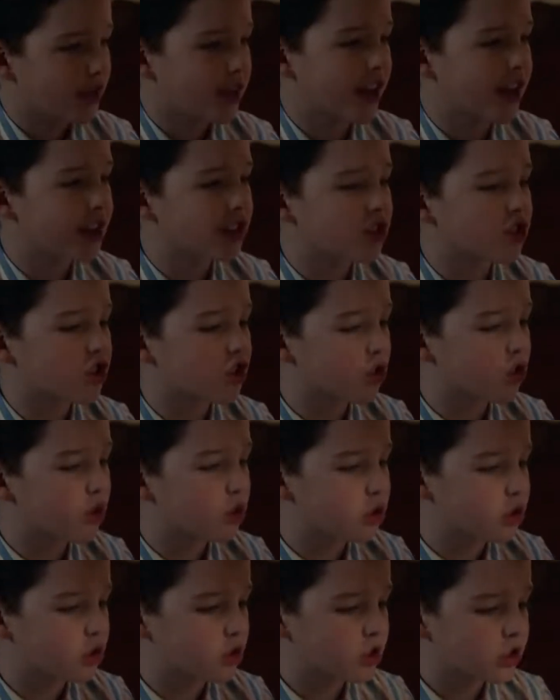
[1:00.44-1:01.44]
I think it's an
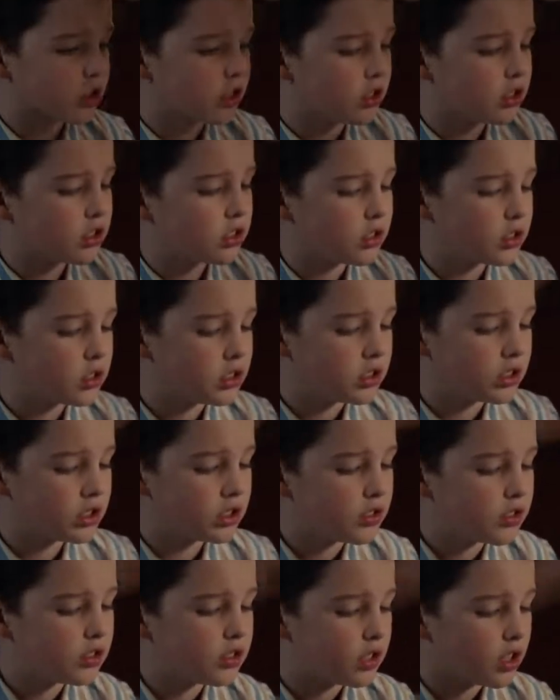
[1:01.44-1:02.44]
ulcer. Oh.
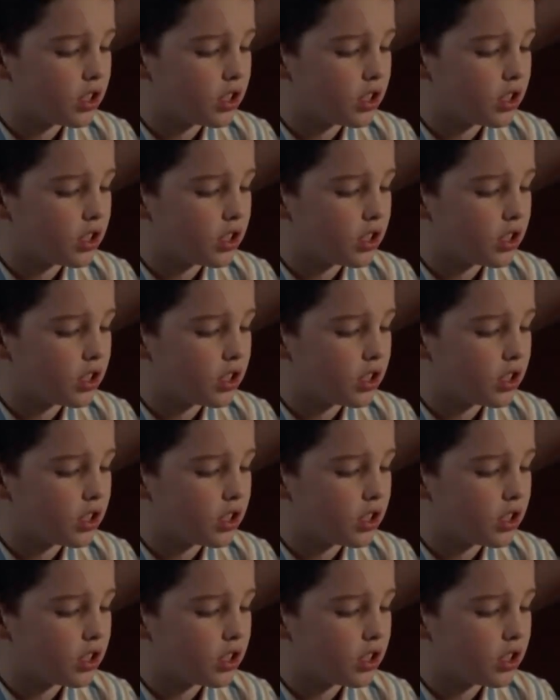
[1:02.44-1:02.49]
Don't be